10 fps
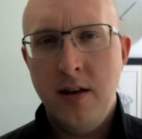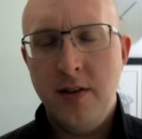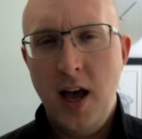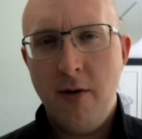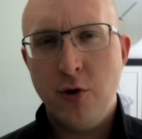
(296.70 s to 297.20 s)

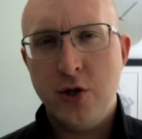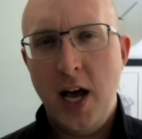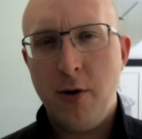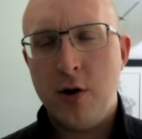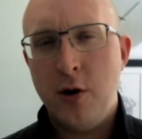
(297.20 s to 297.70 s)
The average
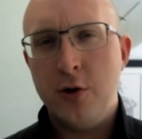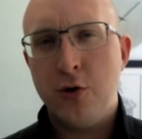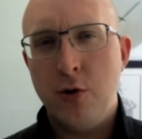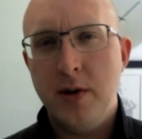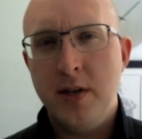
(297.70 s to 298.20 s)

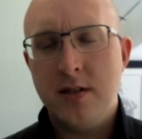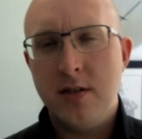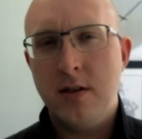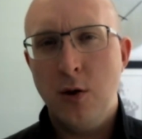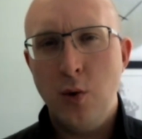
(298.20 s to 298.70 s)
agricultural
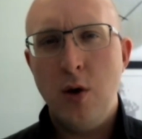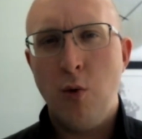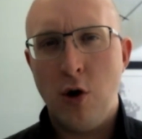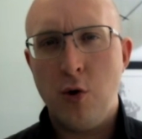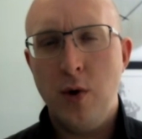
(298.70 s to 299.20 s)
business that we
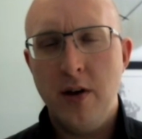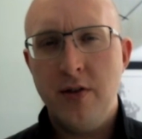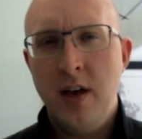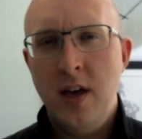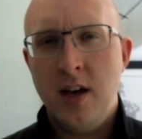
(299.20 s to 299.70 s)
work with
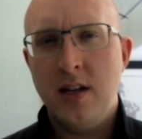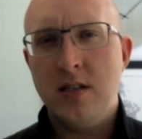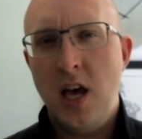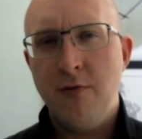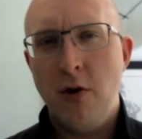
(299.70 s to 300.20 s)
can
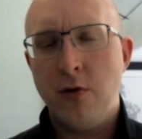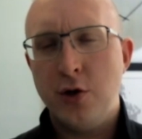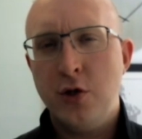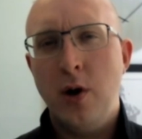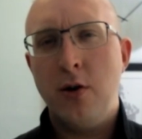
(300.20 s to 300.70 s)
save over
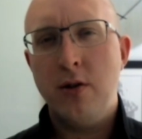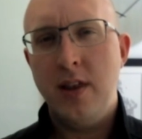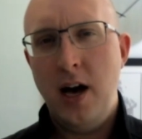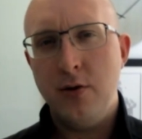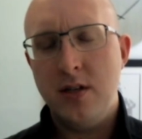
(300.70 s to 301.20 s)

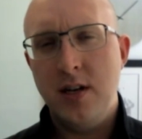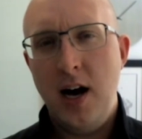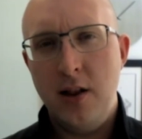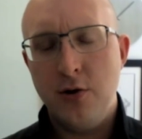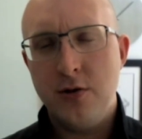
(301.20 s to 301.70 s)

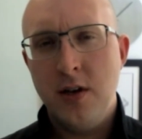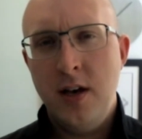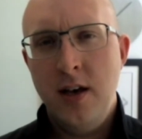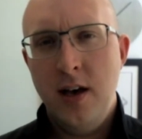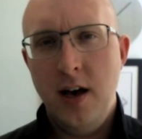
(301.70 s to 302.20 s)
$200,000
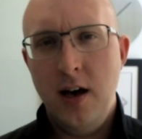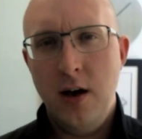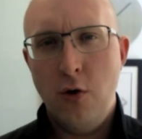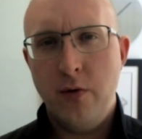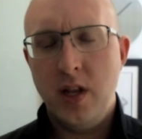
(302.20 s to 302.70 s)

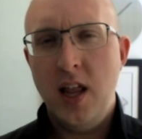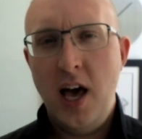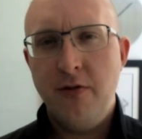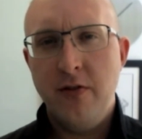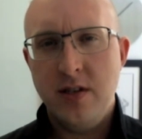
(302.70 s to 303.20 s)
over the
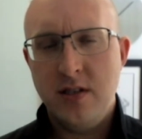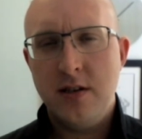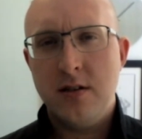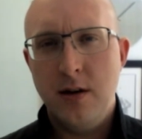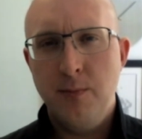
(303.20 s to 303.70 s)
life of a
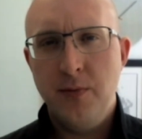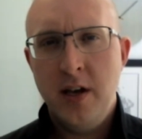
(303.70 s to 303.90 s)
system